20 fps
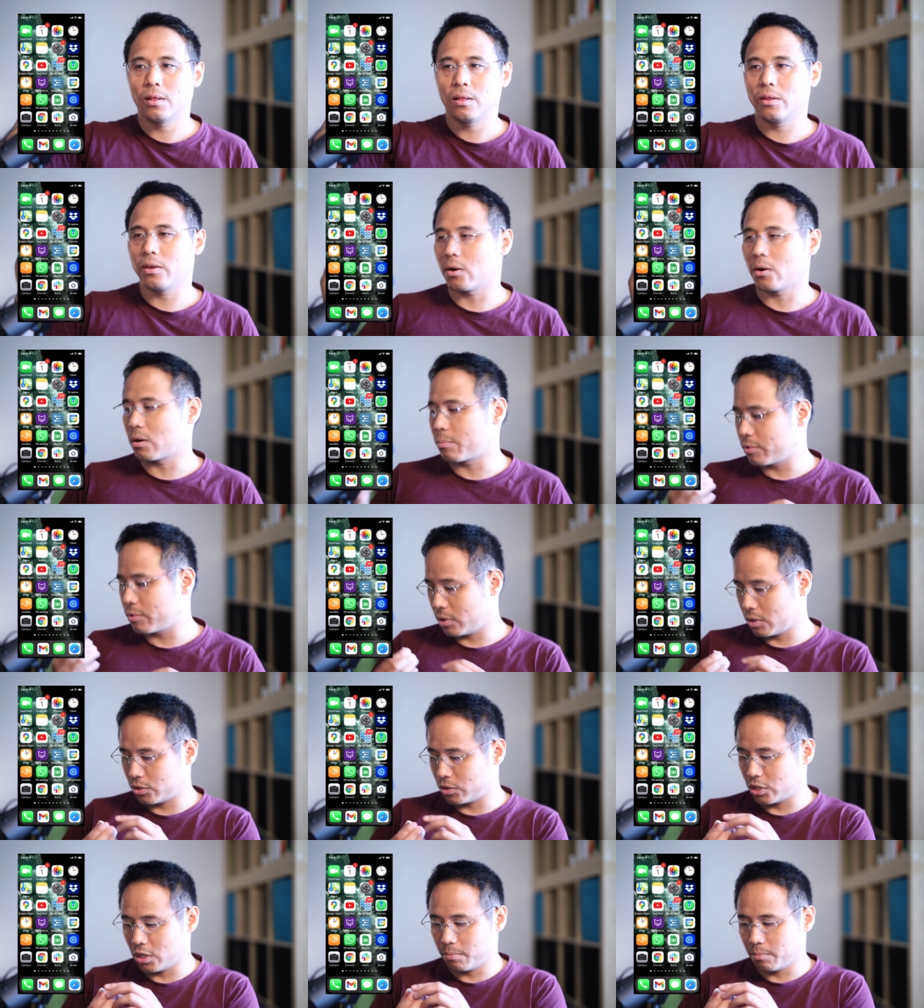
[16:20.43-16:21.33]
They are
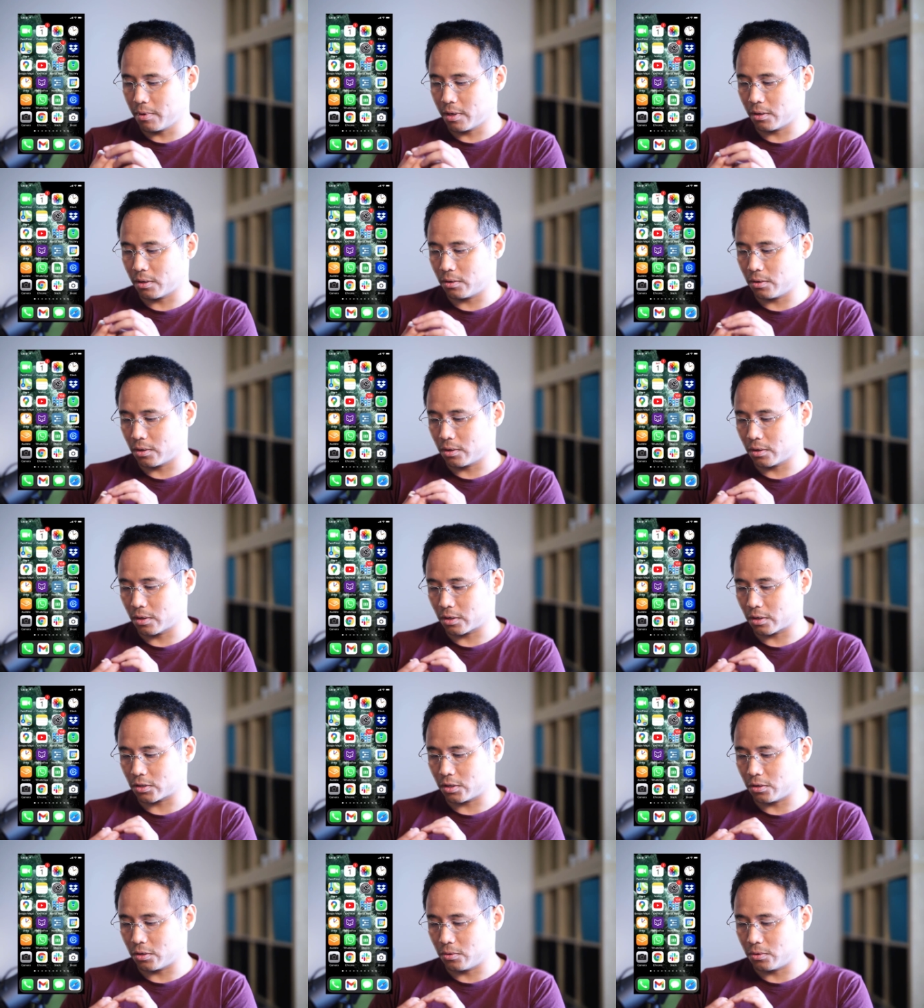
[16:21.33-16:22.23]
pretty cheap, and you can
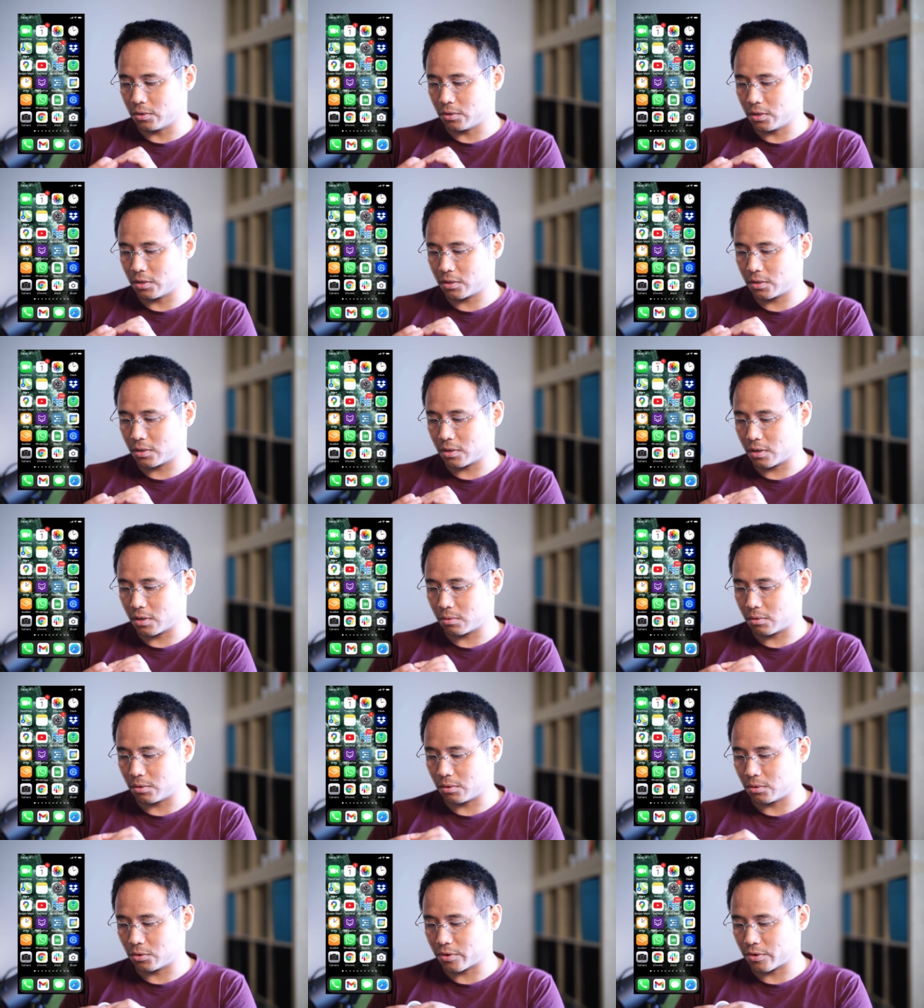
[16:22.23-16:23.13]
actually use this
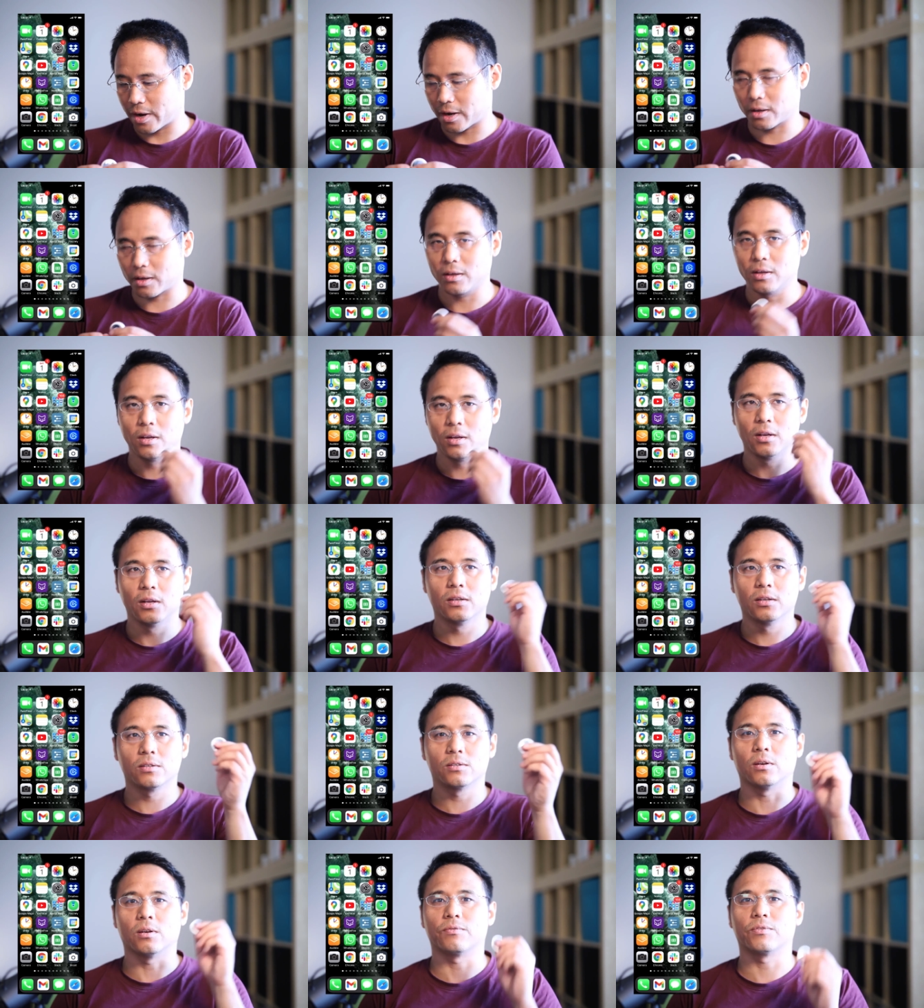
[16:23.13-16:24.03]
to track
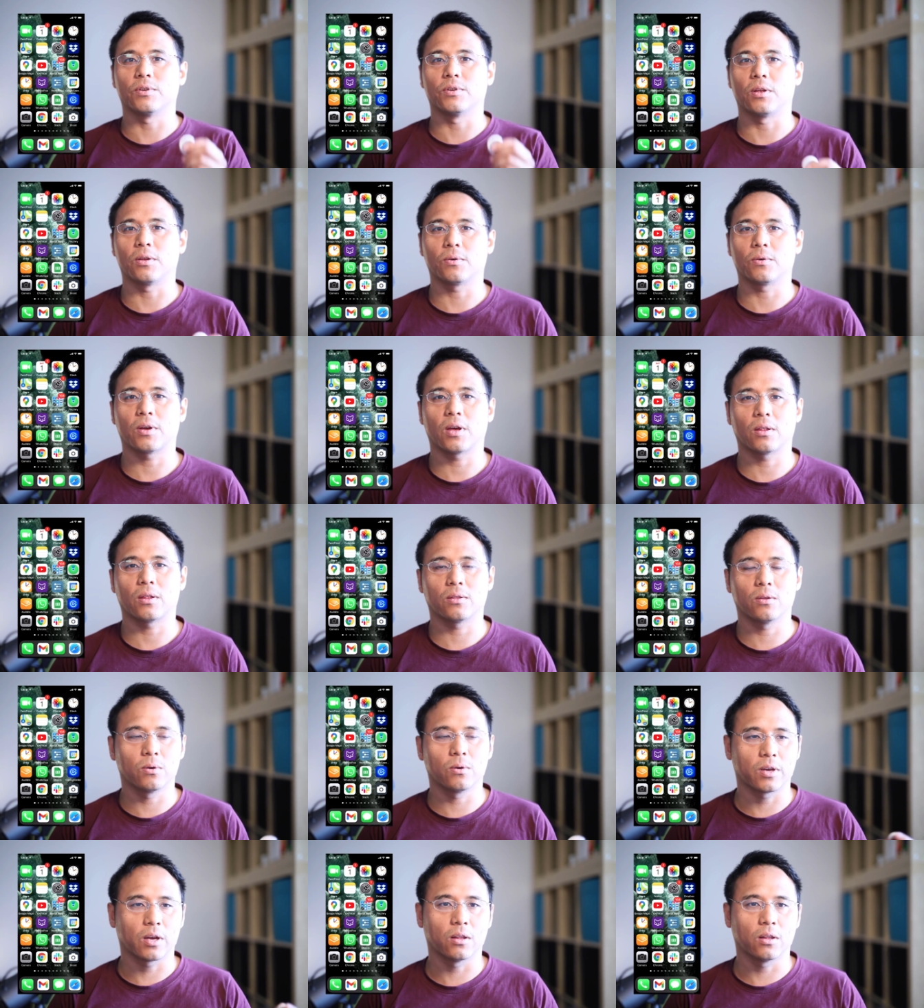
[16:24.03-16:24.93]
stuff so they
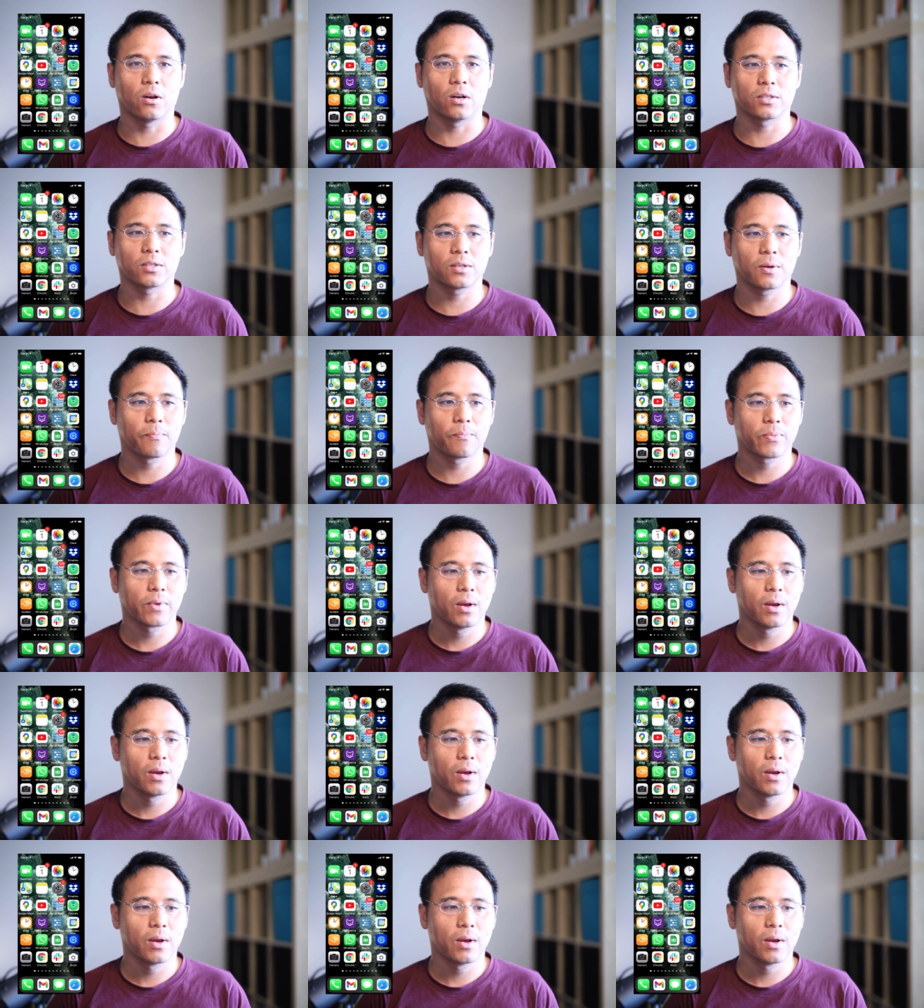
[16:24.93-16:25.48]
don't get lost.